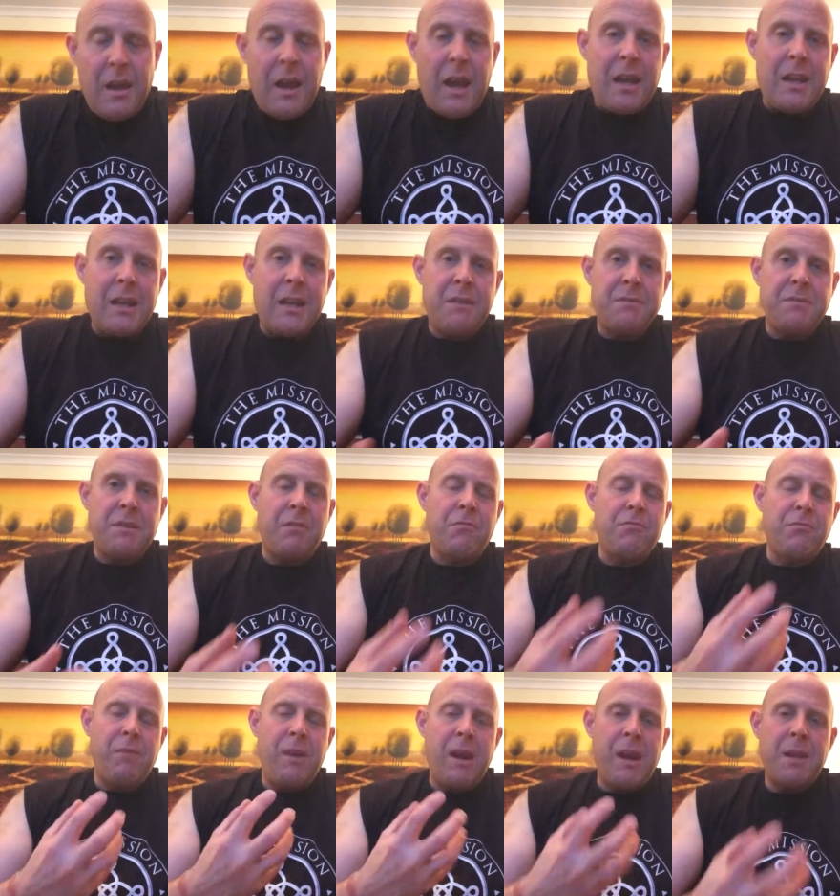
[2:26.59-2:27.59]
and it gives a
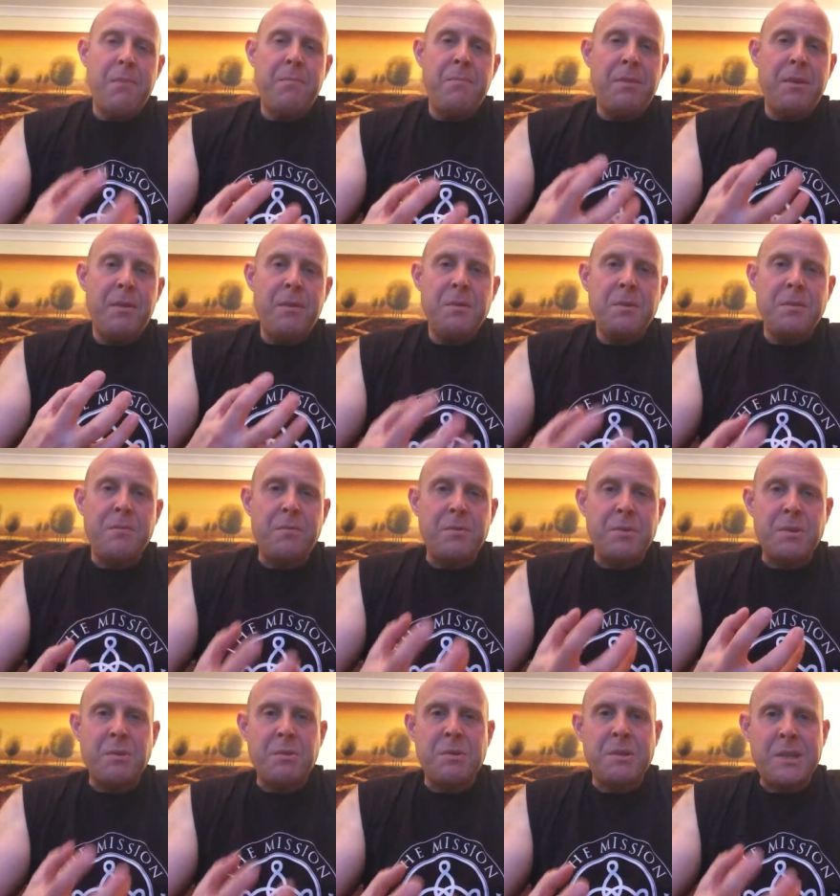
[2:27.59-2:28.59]
really beautiful
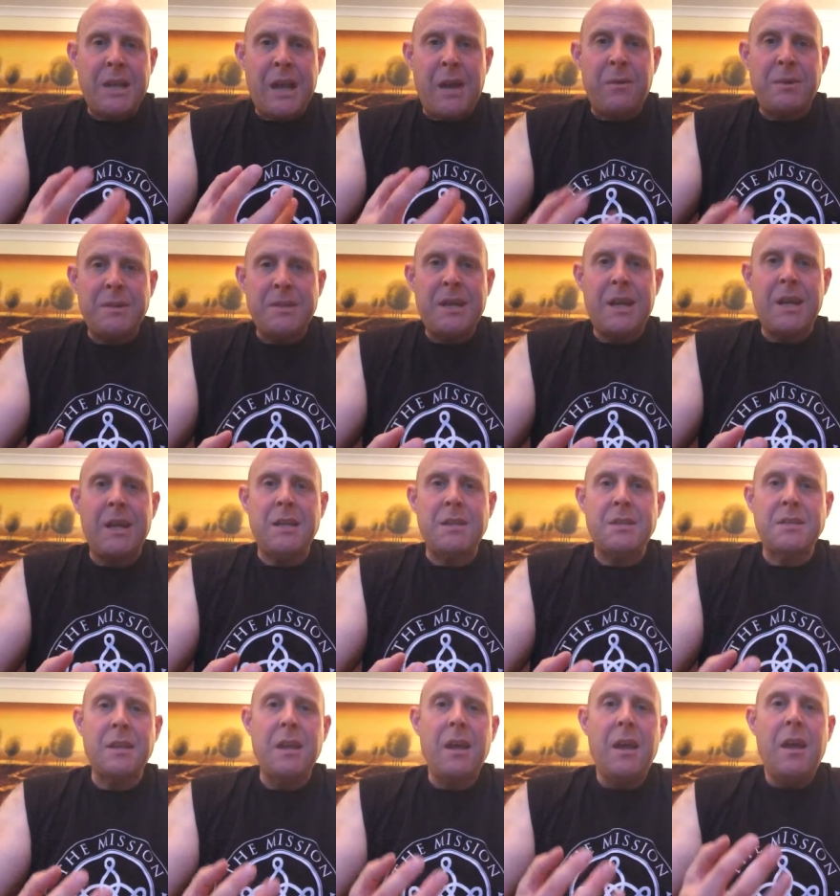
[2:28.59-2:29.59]
sort of sour
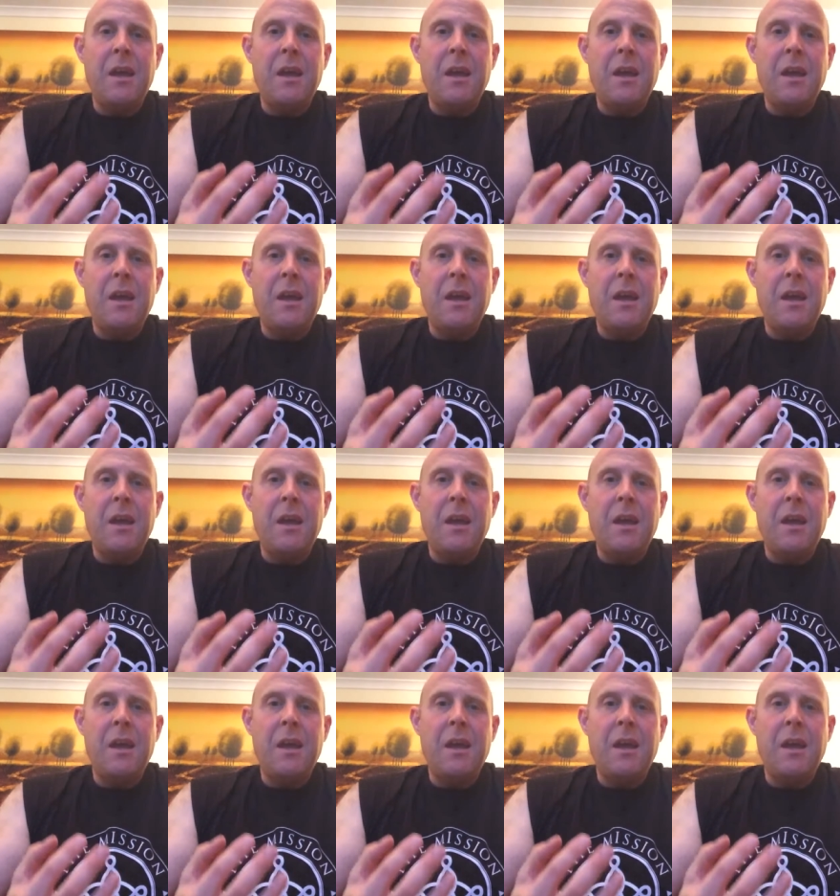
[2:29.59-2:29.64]
taste.